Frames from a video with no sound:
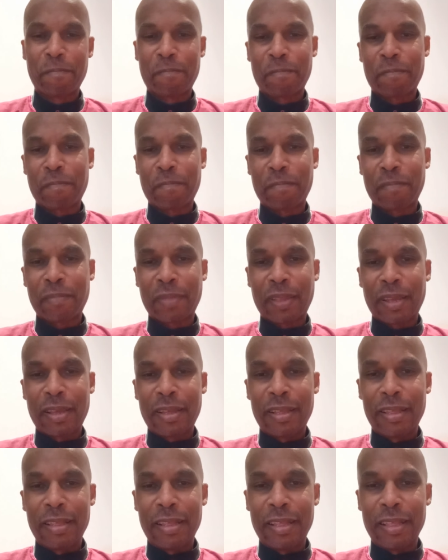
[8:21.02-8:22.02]

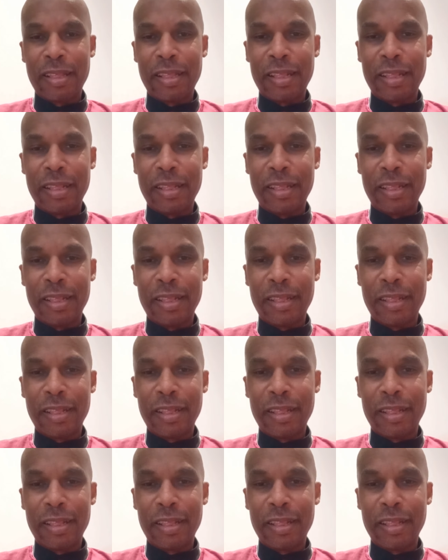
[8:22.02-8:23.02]

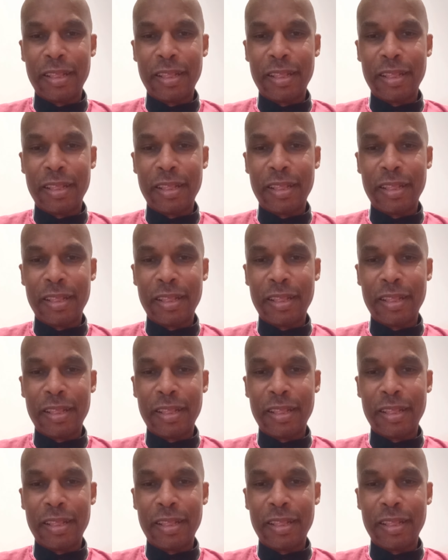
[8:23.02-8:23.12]
(no one is talking)